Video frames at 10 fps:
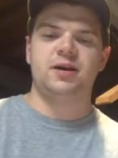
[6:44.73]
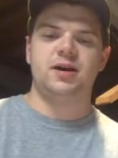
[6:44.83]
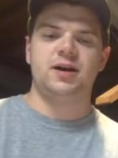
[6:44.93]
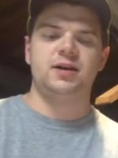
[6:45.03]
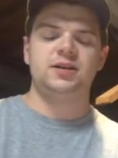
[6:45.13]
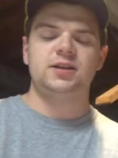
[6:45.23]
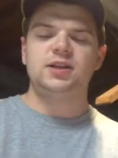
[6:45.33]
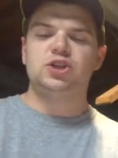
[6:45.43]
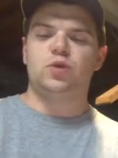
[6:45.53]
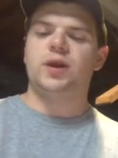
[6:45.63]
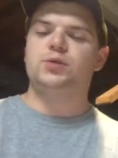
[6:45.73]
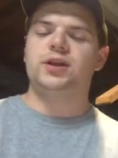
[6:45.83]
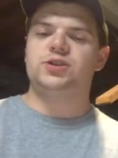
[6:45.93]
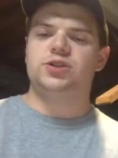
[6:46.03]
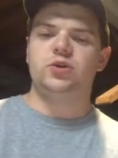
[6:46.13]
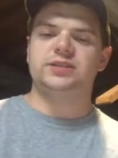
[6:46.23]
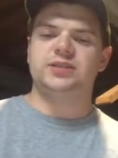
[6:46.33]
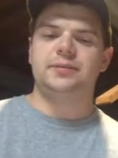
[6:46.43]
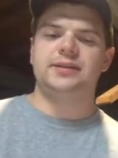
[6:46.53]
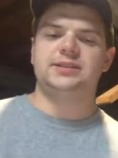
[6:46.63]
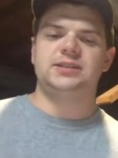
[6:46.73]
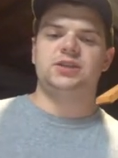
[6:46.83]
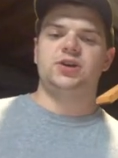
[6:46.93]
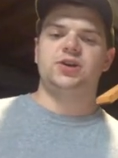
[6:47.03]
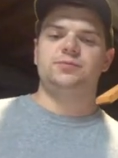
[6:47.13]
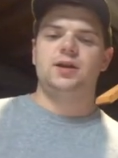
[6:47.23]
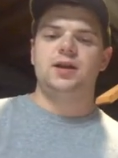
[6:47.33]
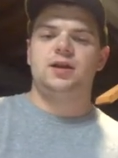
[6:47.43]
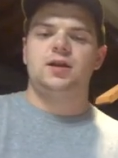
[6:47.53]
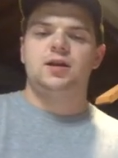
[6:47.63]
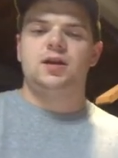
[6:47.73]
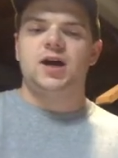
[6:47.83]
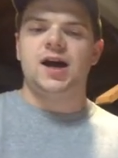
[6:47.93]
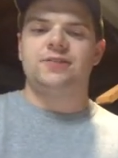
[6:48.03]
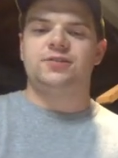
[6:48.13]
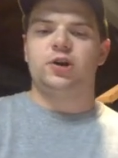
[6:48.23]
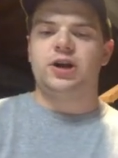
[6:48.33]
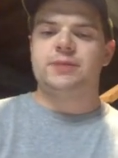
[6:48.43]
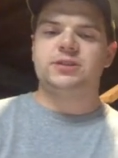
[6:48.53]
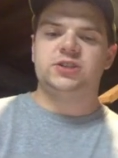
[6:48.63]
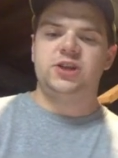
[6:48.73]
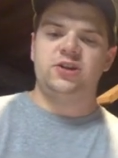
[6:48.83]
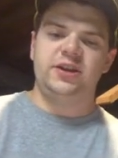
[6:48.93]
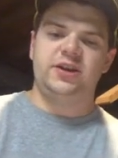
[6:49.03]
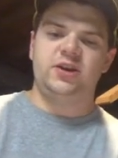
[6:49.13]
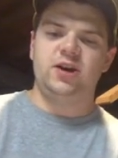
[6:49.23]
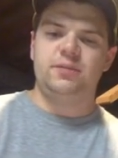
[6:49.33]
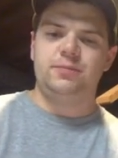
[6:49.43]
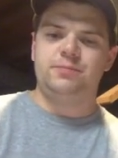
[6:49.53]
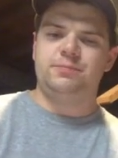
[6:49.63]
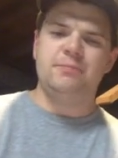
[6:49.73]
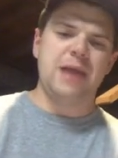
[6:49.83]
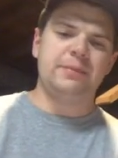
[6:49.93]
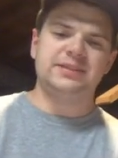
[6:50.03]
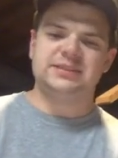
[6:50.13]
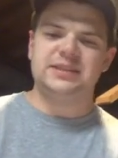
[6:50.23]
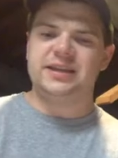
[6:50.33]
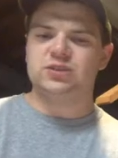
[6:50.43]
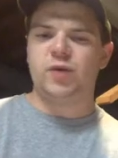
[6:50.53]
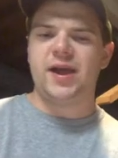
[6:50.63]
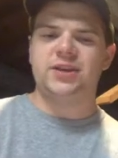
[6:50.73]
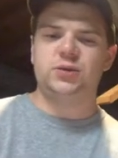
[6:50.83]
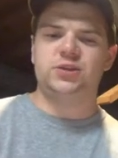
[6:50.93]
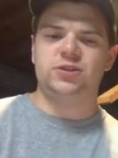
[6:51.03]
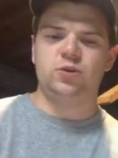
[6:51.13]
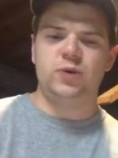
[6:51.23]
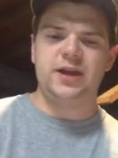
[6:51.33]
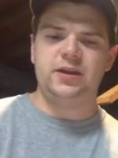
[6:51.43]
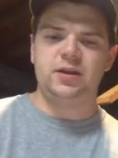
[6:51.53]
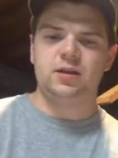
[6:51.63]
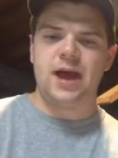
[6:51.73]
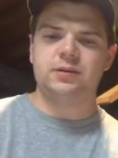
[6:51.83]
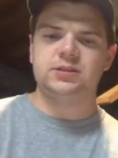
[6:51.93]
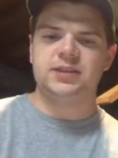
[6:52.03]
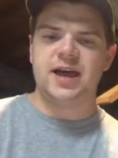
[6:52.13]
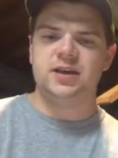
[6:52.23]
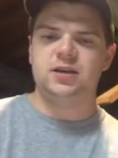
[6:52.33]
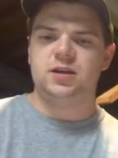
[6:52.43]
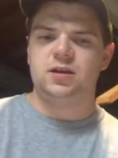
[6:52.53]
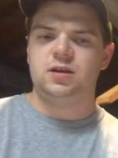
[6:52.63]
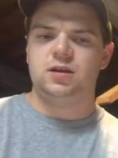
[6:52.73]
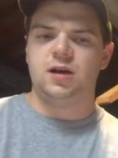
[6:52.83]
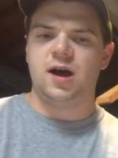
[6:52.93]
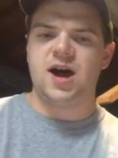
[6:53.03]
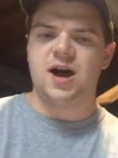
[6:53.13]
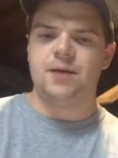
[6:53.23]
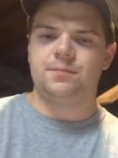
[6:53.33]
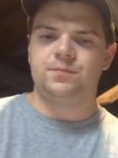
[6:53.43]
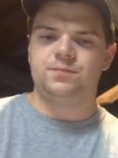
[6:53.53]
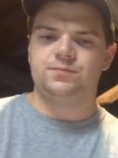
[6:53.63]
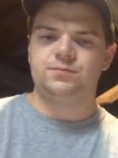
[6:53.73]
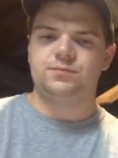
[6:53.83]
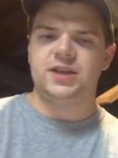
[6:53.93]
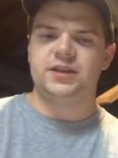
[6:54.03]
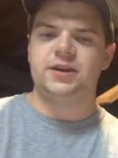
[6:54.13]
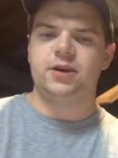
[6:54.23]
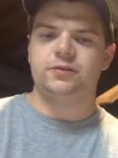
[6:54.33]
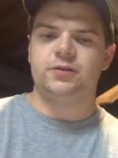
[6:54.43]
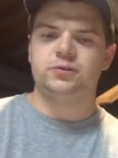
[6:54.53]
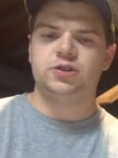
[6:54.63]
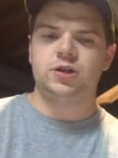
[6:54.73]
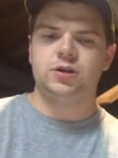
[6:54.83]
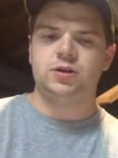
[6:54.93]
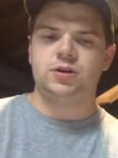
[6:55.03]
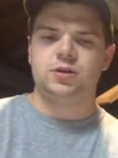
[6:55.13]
But uh, 2022, he's going to be a senior uh, for Notre Dame this year, and he could maybe sneak his way into a two way deal, I would say, um, in the near future.